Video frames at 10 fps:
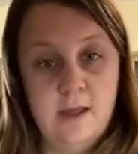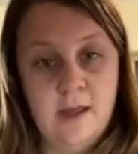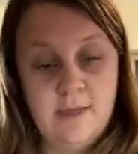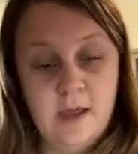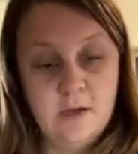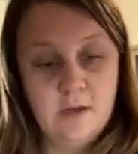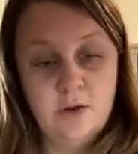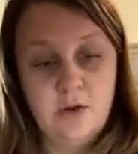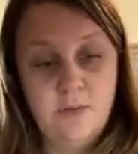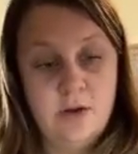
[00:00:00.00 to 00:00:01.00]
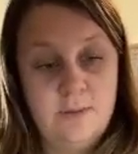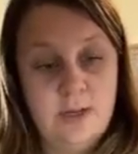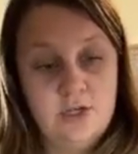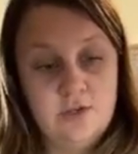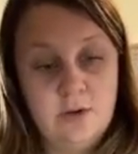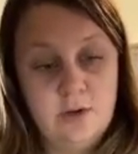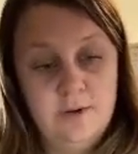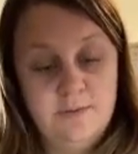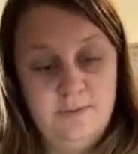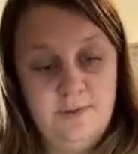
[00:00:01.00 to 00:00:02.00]
And then you're going to want to make
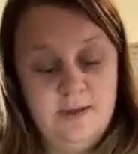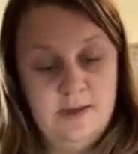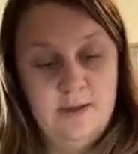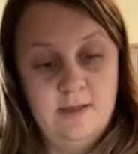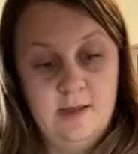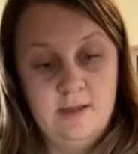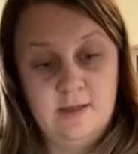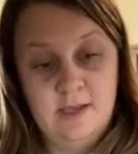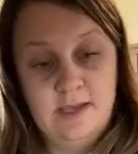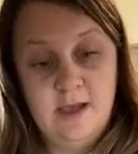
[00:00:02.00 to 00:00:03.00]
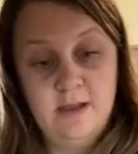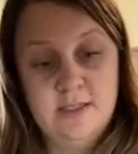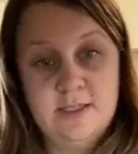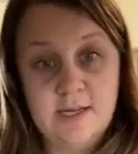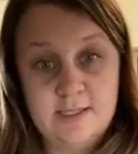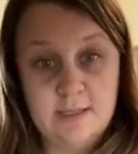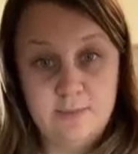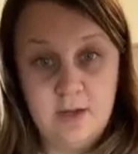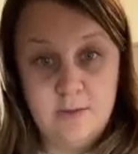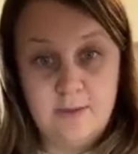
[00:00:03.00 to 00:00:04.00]
sure that the gallon-sized
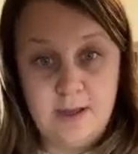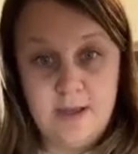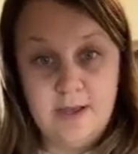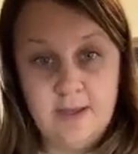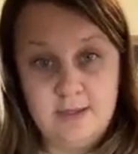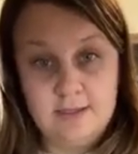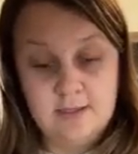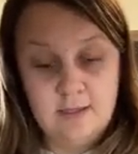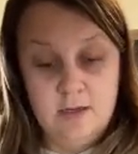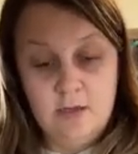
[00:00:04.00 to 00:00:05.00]
Ziploc bag is